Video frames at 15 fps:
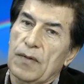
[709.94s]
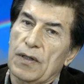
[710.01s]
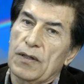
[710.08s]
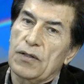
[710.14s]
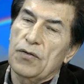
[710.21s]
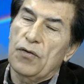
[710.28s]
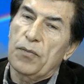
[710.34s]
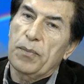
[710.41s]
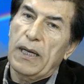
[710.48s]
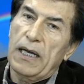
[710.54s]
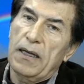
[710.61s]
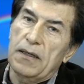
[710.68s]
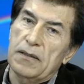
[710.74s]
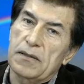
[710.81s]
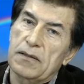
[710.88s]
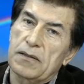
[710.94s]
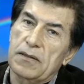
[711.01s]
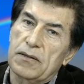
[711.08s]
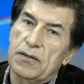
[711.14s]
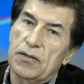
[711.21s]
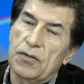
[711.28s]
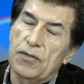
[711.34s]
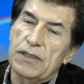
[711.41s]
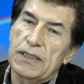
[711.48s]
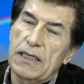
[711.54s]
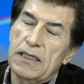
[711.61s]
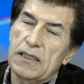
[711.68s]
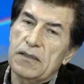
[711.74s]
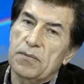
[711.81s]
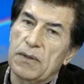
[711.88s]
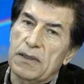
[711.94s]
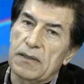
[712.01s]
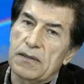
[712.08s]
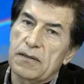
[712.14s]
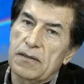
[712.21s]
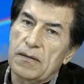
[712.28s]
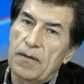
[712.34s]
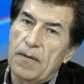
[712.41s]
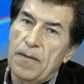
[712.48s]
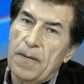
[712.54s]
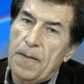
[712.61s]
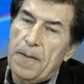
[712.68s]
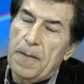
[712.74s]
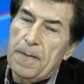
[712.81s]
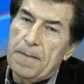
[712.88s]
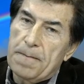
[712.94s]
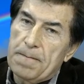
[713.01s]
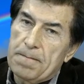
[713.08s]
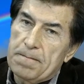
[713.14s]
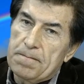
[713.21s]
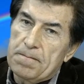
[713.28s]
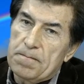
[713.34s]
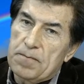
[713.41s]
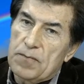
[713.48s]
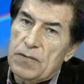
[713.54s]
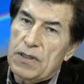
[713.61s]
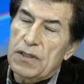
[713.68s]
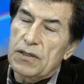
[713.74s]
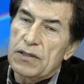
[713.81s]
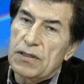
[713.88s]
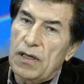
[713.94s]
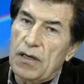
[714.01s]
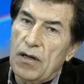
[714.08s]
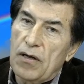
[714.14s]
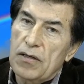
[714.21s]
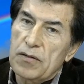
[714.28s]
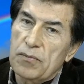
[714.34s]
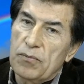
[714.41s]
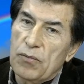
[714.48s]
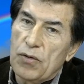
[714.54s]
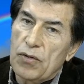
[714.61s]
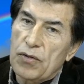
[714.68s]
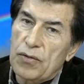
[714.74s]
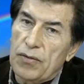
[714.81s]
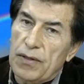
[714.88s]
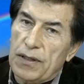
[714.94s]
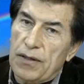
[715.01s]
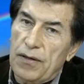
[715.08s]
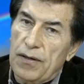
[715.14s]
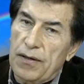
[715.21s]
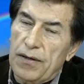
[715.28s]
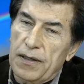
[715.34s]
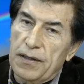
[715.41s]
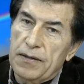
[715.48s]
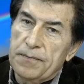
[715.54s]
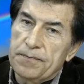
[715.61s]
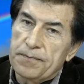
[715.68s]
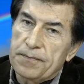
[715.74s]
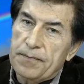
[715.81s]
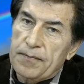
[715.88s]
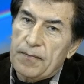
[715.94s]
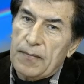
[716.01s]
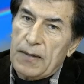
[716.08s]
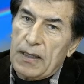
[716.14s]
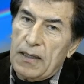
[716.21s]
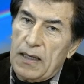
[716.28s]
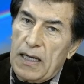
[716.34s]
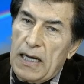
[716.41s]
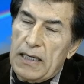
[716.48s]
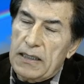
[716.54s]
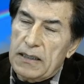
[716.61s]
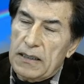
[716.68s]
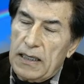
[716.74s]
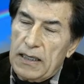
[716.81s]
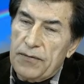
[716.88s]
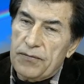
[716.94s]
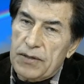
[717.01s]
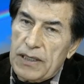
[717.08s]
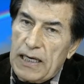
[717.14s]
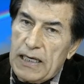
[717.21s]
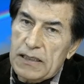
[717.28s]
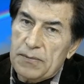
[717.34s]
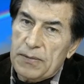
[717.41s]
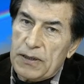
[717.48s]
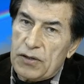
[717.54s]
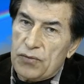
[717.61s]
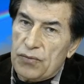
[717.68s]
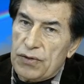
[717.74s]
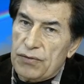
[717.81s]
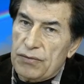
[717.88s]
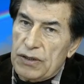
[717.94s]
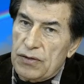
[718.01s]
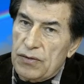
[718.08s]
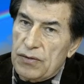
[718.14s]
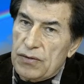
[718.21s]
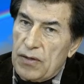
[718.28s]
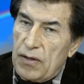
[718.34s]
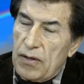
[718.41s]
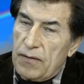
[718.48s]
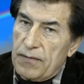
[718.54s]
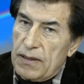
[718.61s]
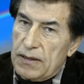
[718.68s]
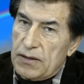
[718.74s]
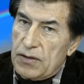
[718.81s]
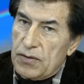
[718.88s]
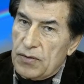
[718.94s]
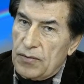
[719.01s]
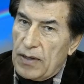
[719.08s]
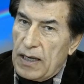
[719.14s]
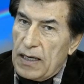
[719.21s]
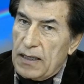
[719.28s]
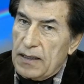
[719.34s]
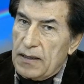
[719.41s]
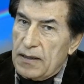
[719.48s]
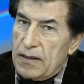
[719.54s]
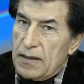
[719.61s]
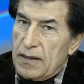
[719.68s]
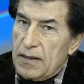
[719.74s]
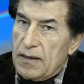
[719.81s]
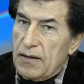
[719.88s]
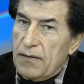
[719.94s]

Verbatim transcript: your palates, your taste buds. There's a lot more going on there. And in every aspect, we reduce all of this to the